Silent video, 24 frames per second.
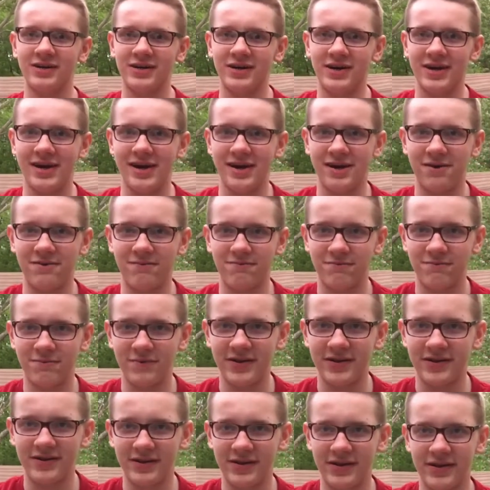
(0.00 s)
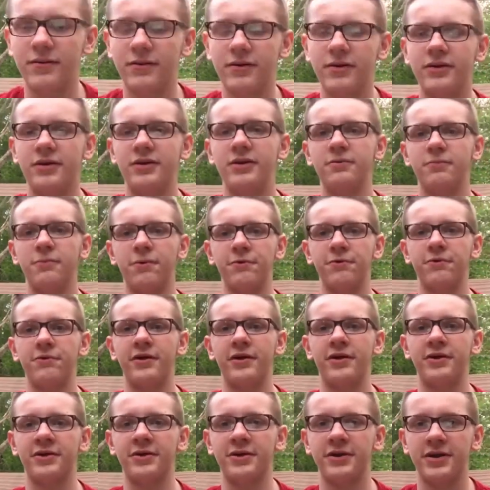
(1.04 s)
and reads it. He wrote the
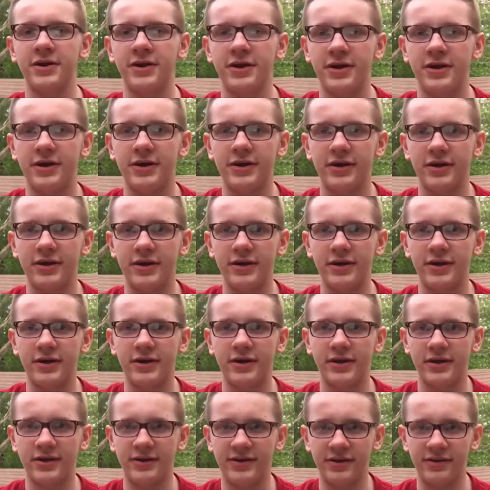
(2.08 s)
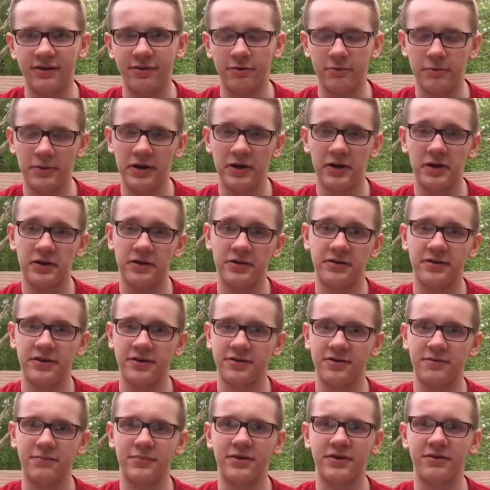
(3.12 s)
letter. And Tito Manning says
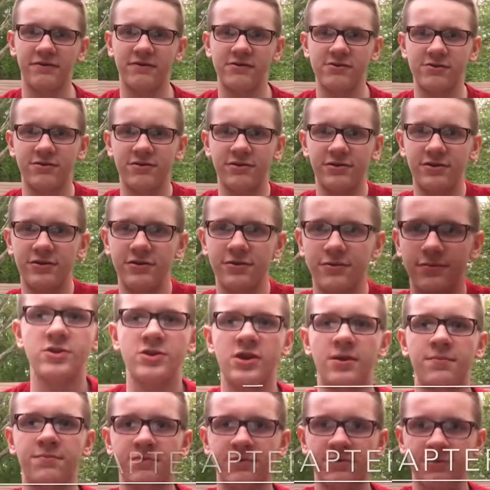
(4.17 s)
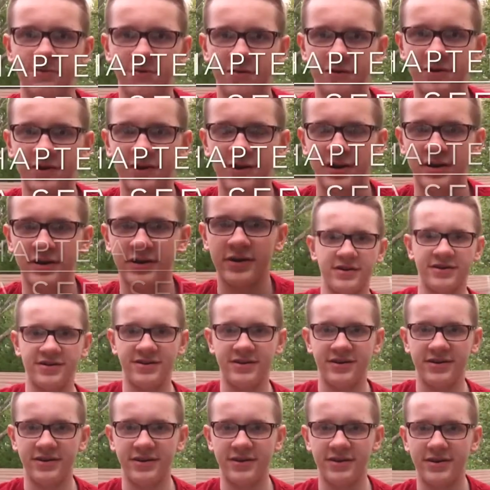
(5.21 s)
something eventually too. Chapter 38,
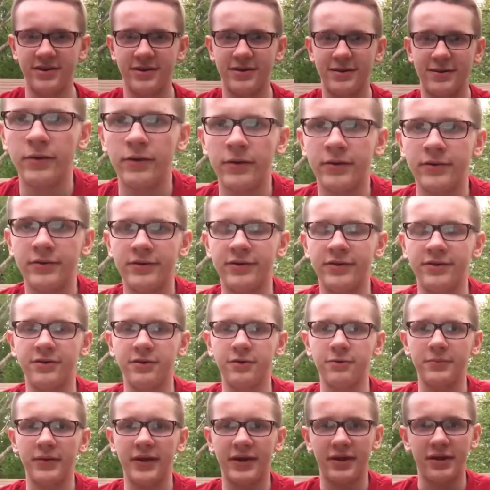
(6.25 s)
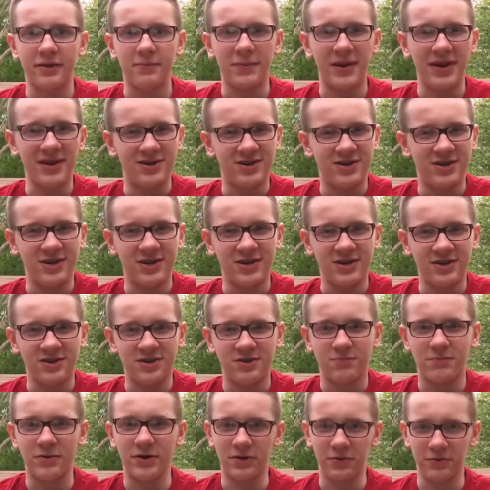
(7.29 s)
Seed. Tito Manning may change,
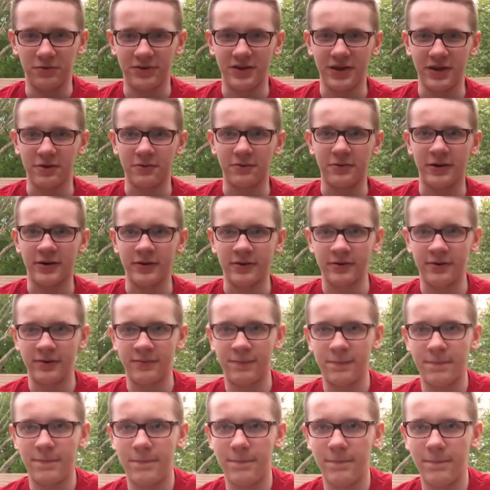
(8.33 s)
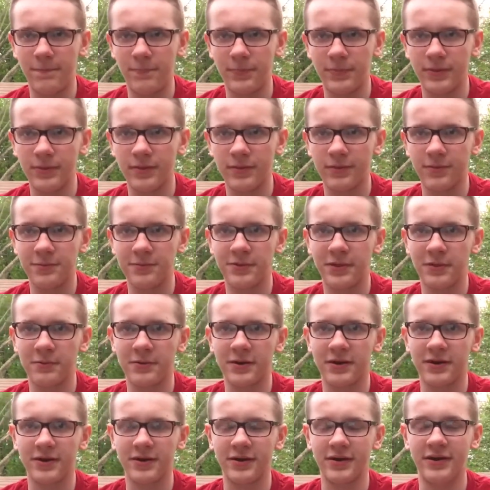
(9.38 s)
but it will take a while. They
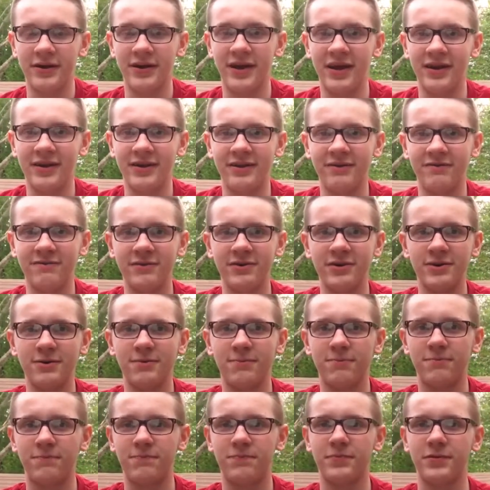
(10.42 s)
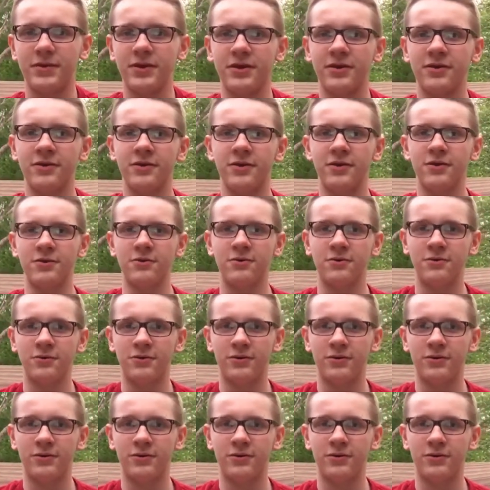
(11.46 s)
rent an ATV and go